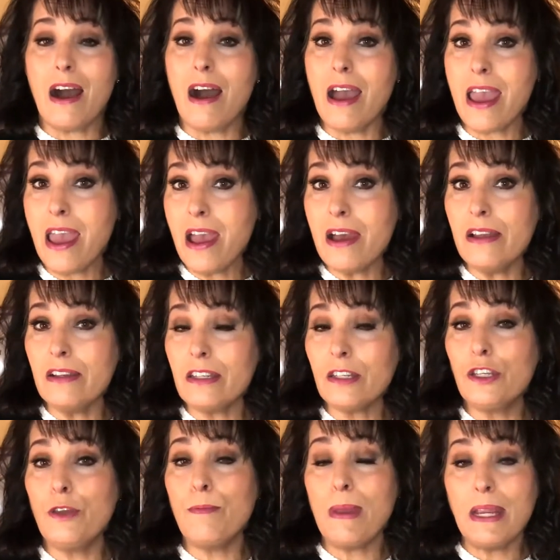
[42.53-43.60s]
And
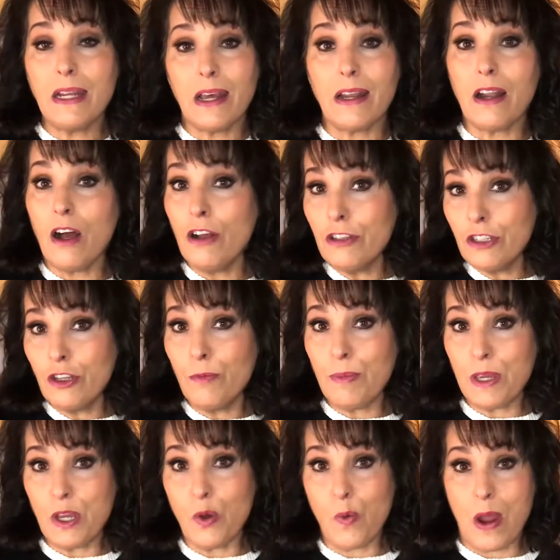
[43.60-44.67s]
you may not also
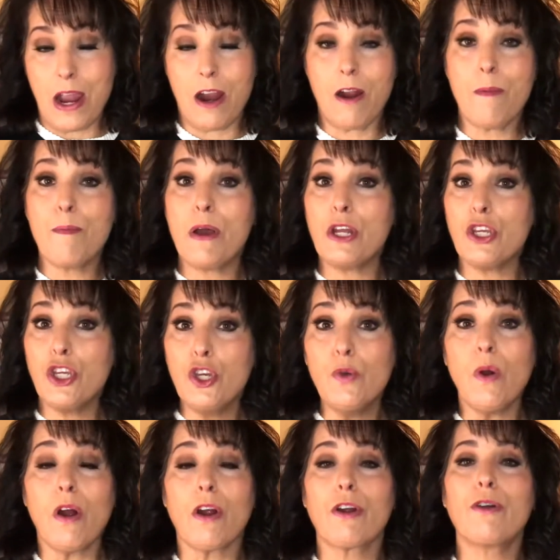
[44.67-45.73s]
be aware, but you
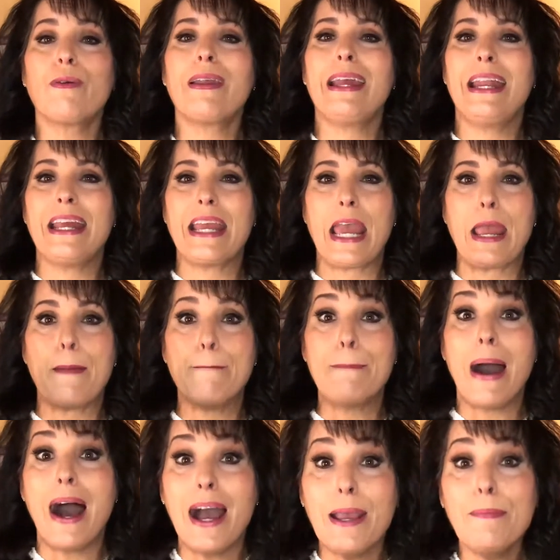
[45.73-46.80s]
are creating a
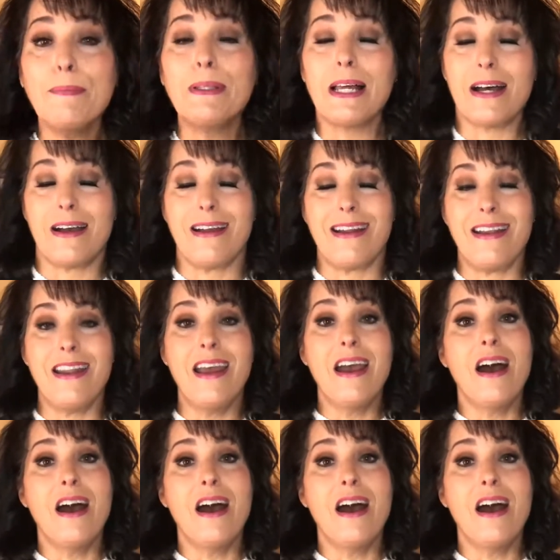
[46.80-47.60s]
pipeline